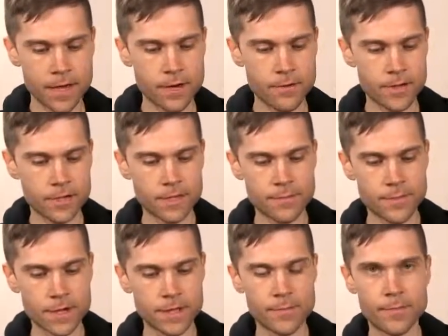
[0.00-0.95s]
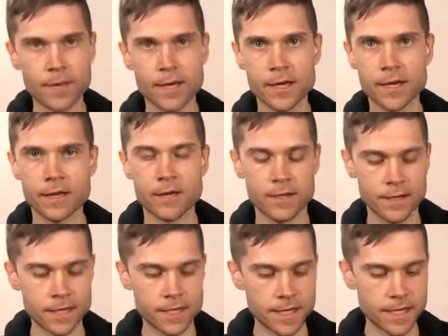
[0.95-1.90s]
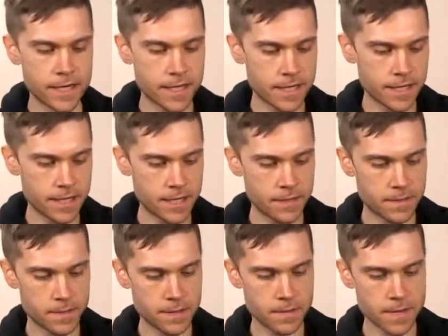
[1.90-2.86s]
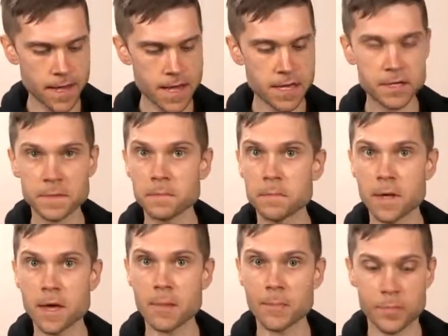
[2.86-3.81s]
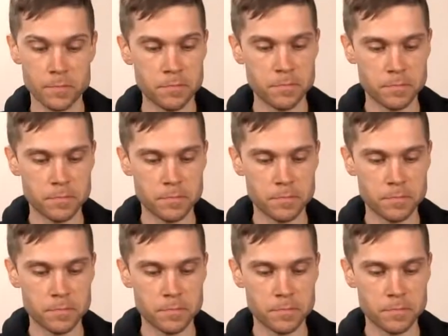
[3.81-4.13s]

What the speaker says: Anyway, some Olympic 1998 cup.